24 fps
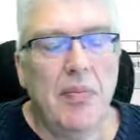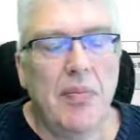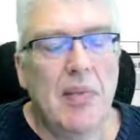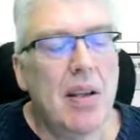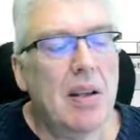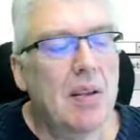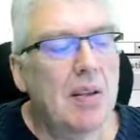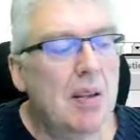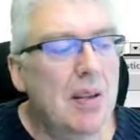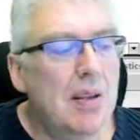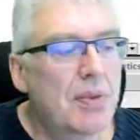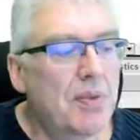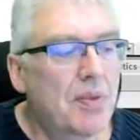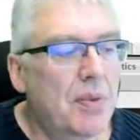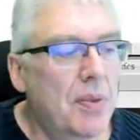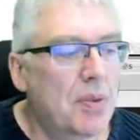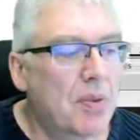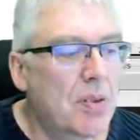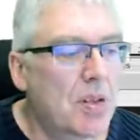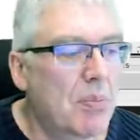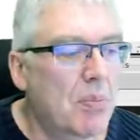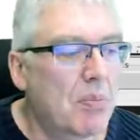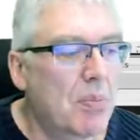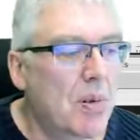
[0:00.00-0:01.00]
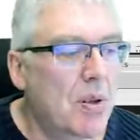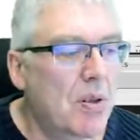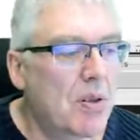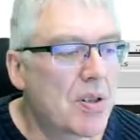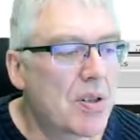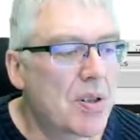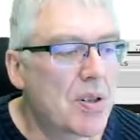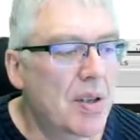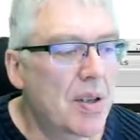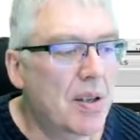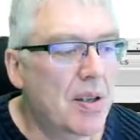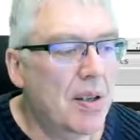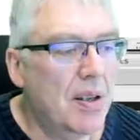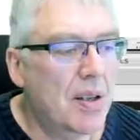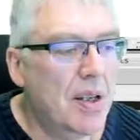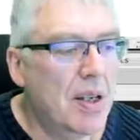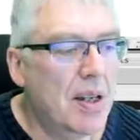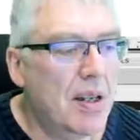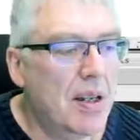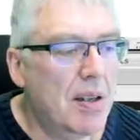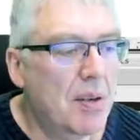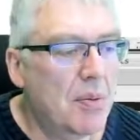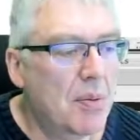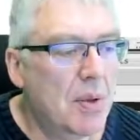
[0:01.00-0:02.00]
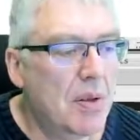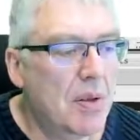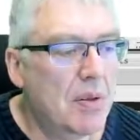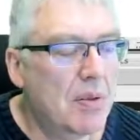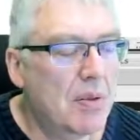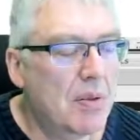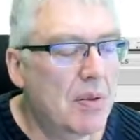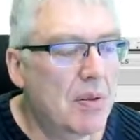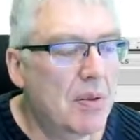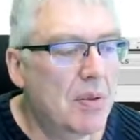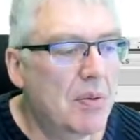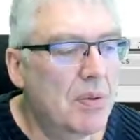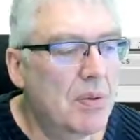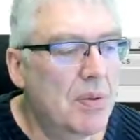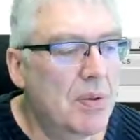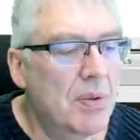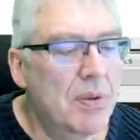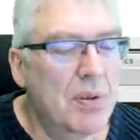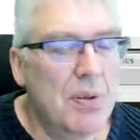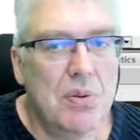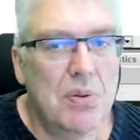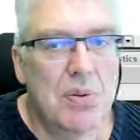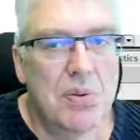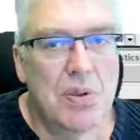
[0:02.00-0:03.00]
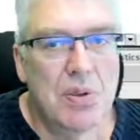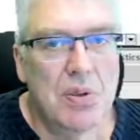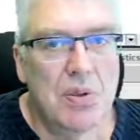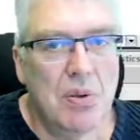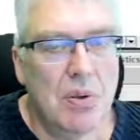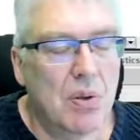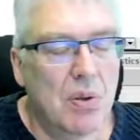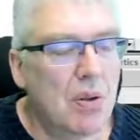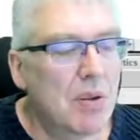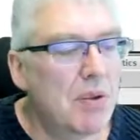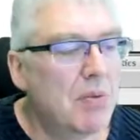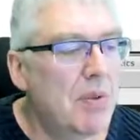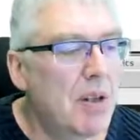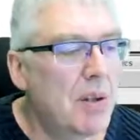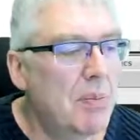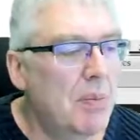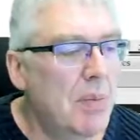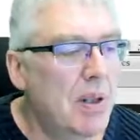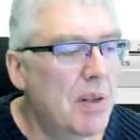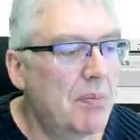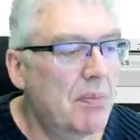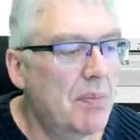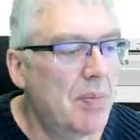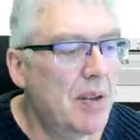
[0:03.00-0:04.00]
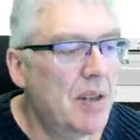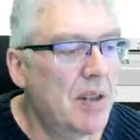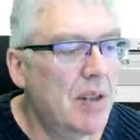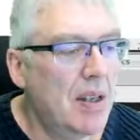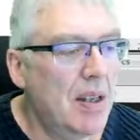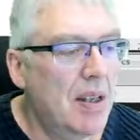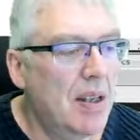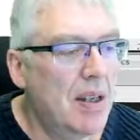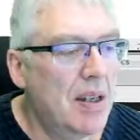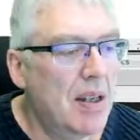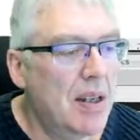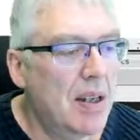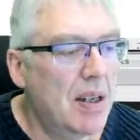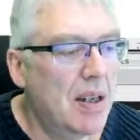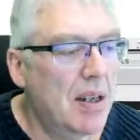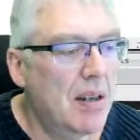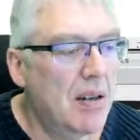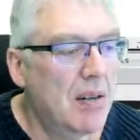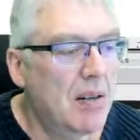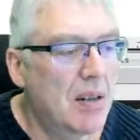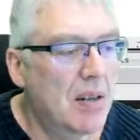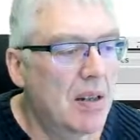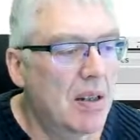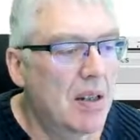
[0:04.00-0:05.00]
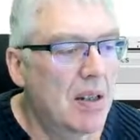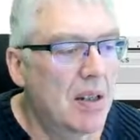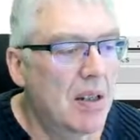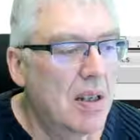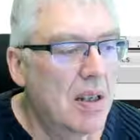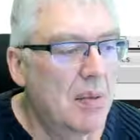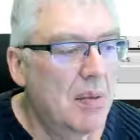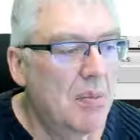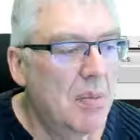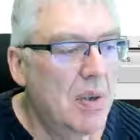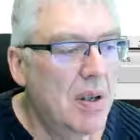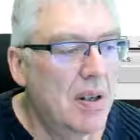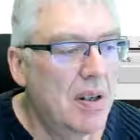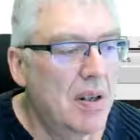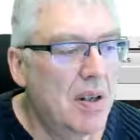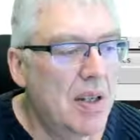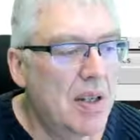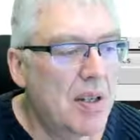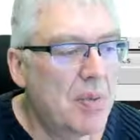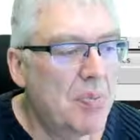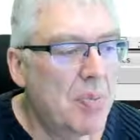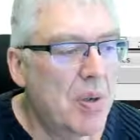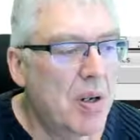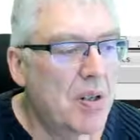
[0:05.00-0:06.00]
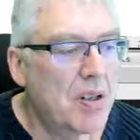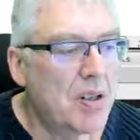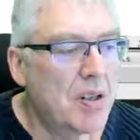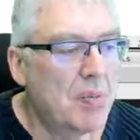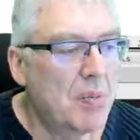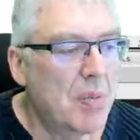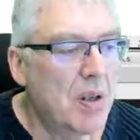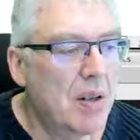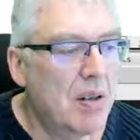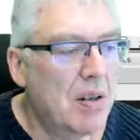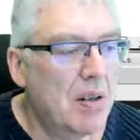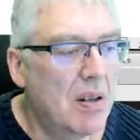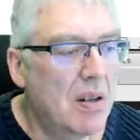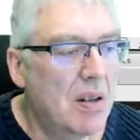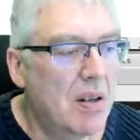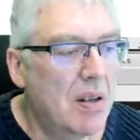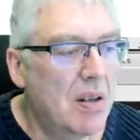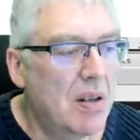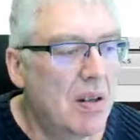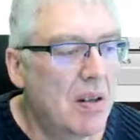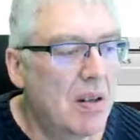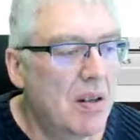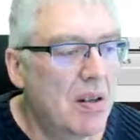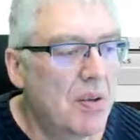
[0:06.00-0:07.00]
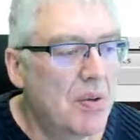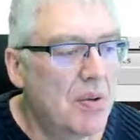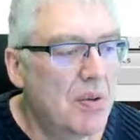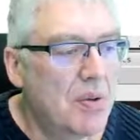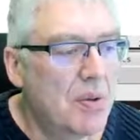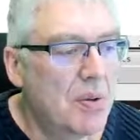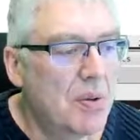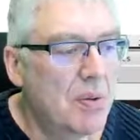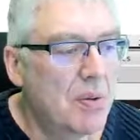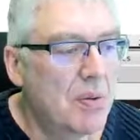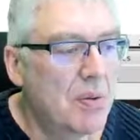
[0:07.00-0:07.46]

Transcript: these function blocks that are in here, we are not going to use all of them that are in here, but it is possible to